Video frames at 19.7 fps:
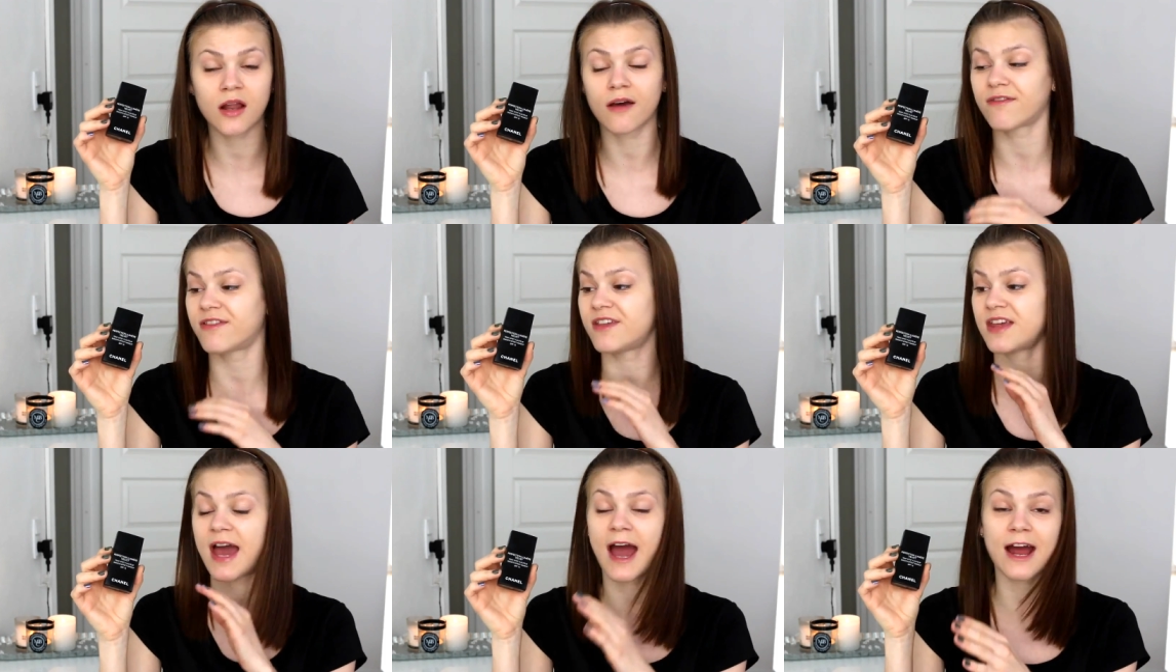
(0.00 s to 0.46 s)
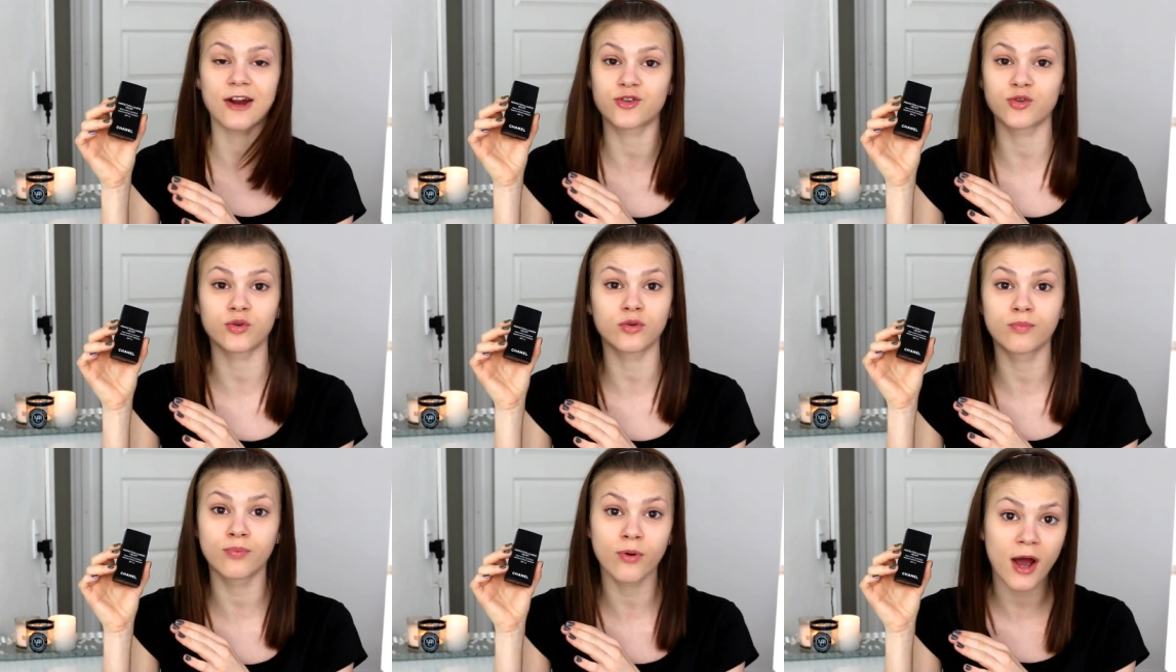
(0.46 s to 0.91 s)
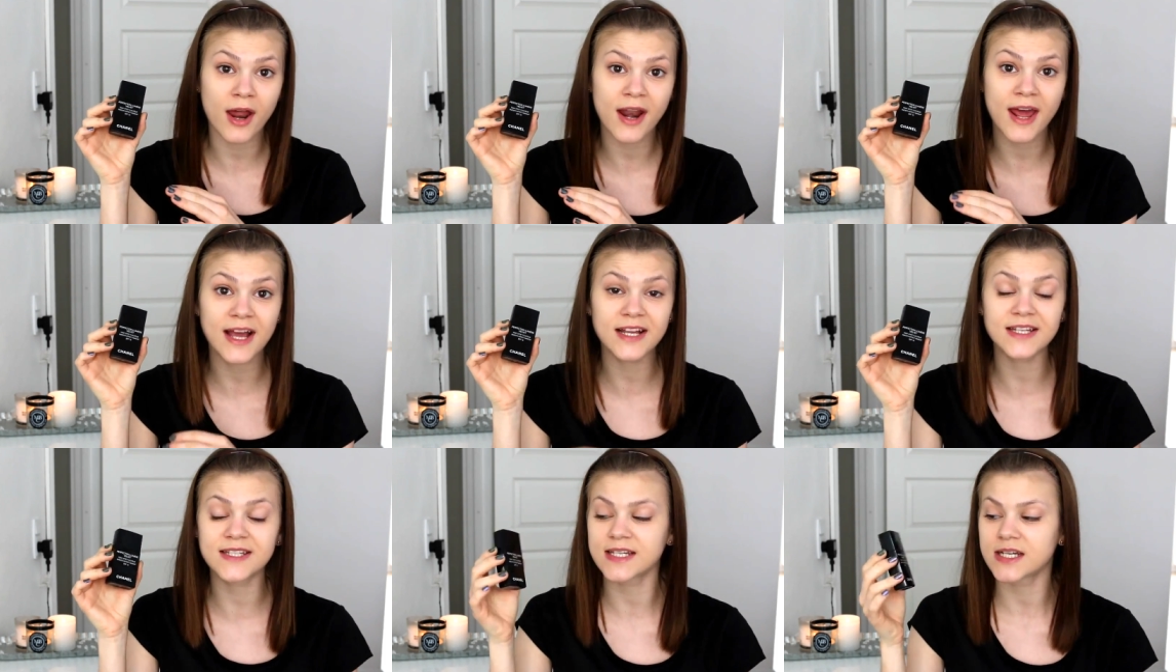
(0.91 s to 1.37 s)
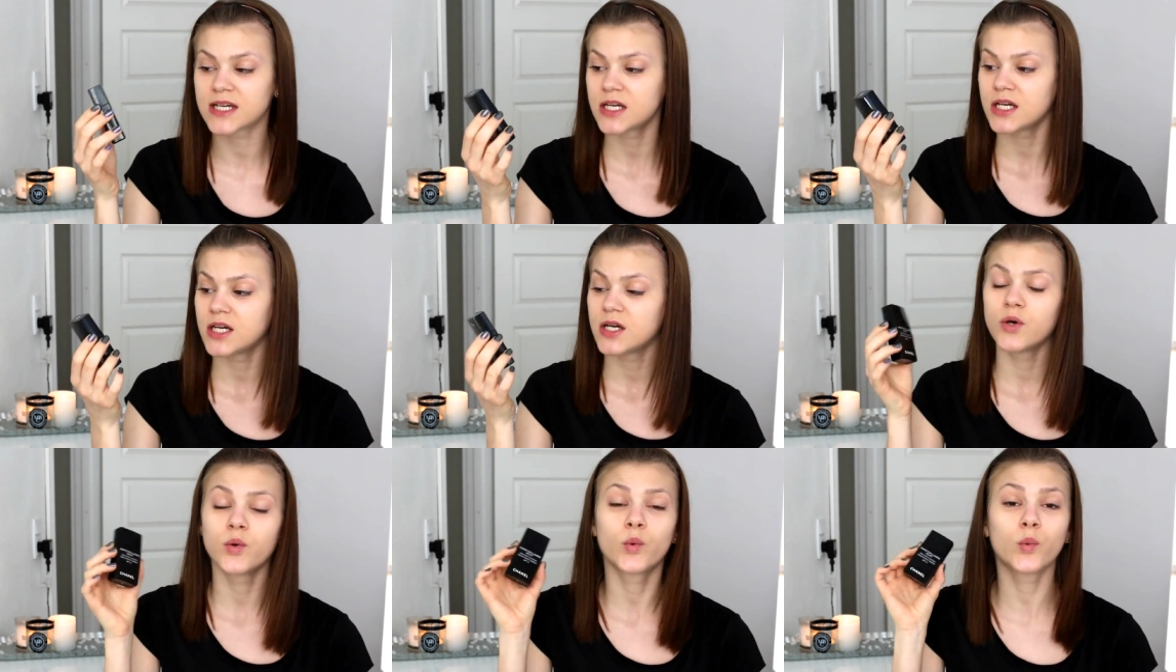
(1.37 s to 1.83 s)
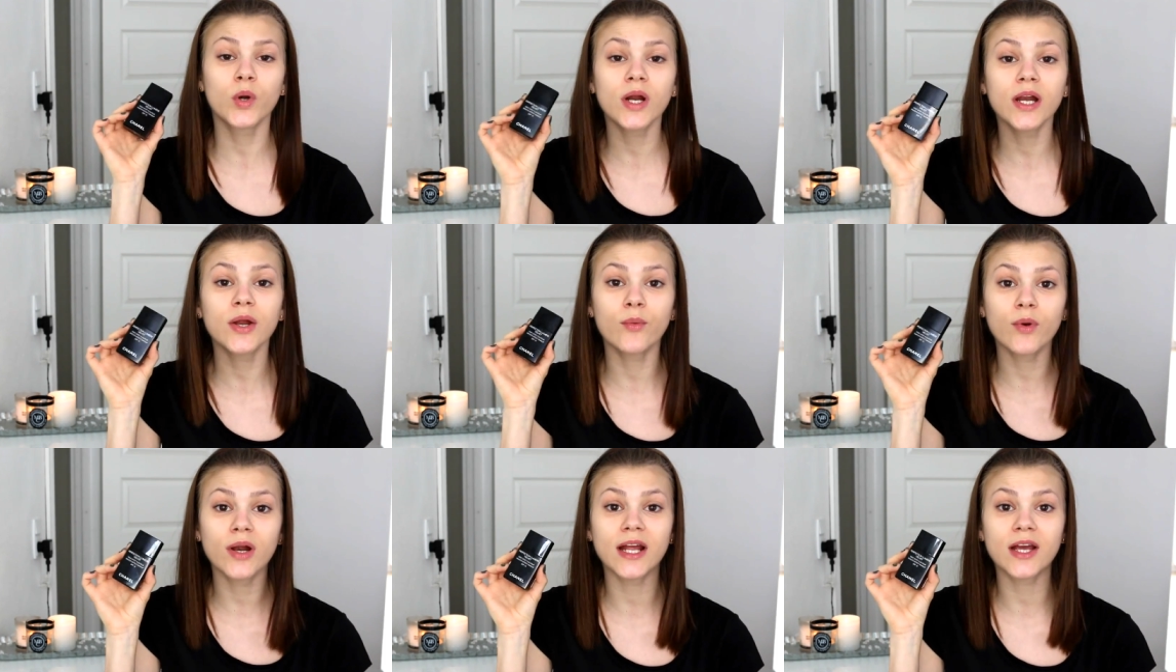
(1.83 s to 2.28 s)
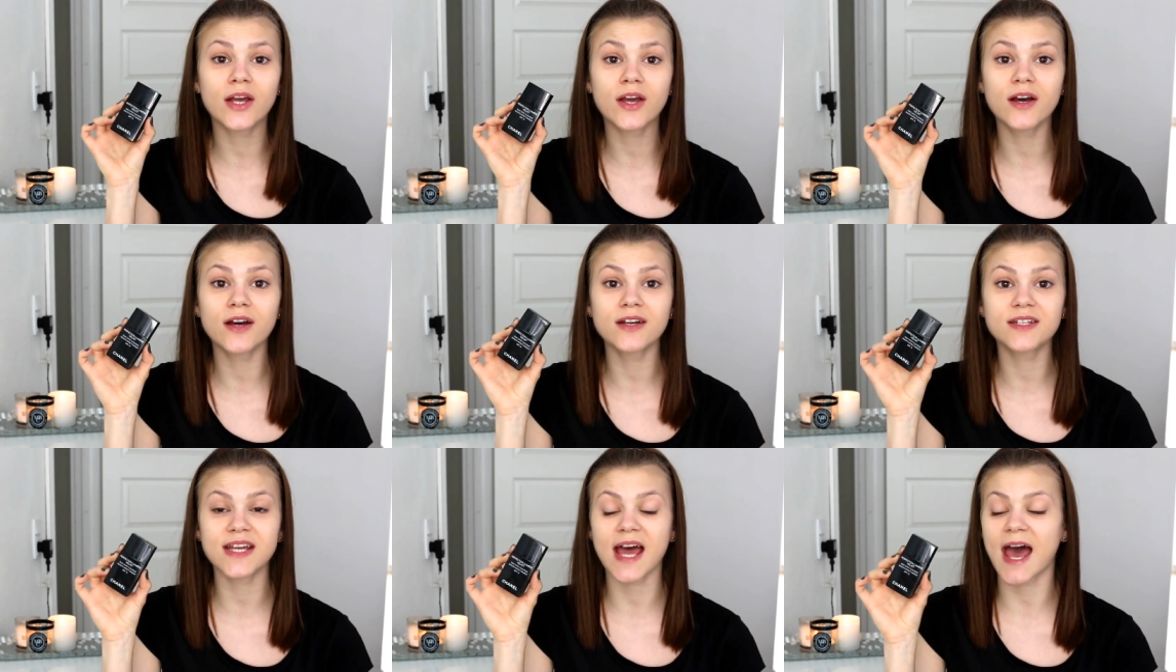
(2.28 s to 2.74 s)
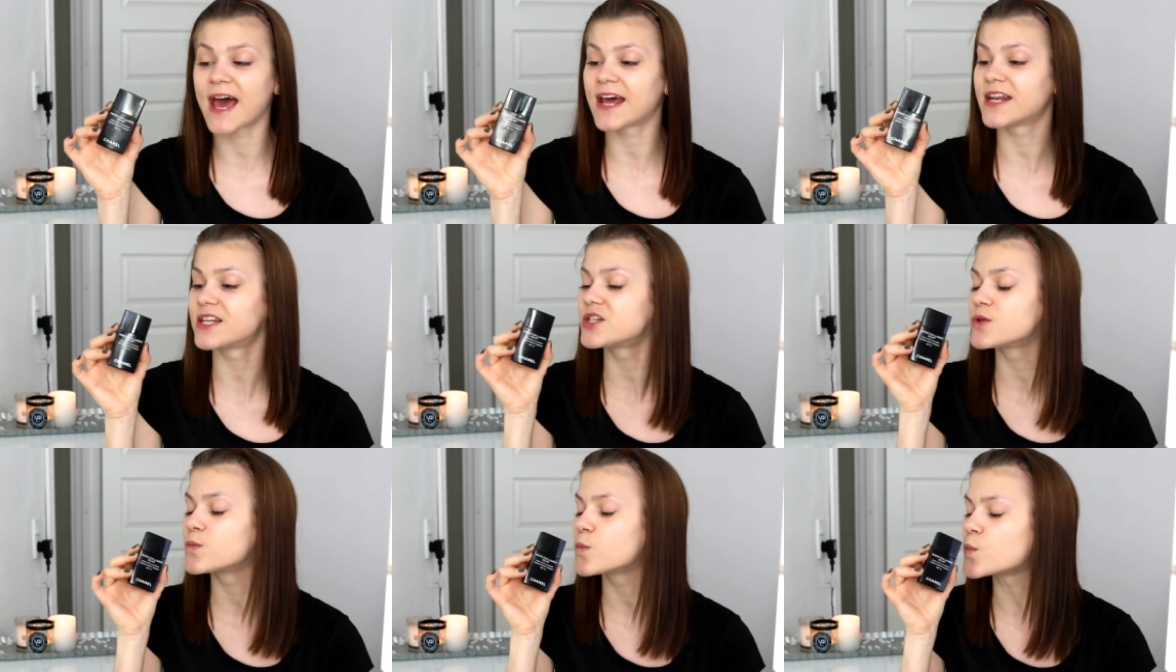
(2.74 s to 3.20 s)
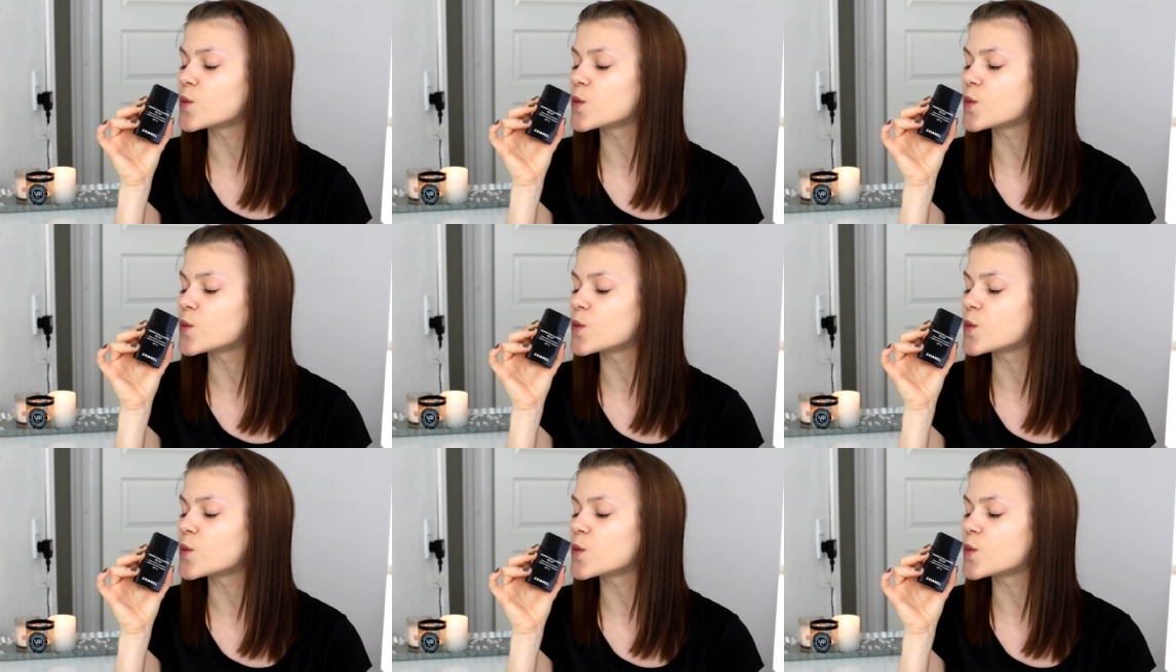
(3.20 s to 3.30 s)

love the actual product. Really, really good and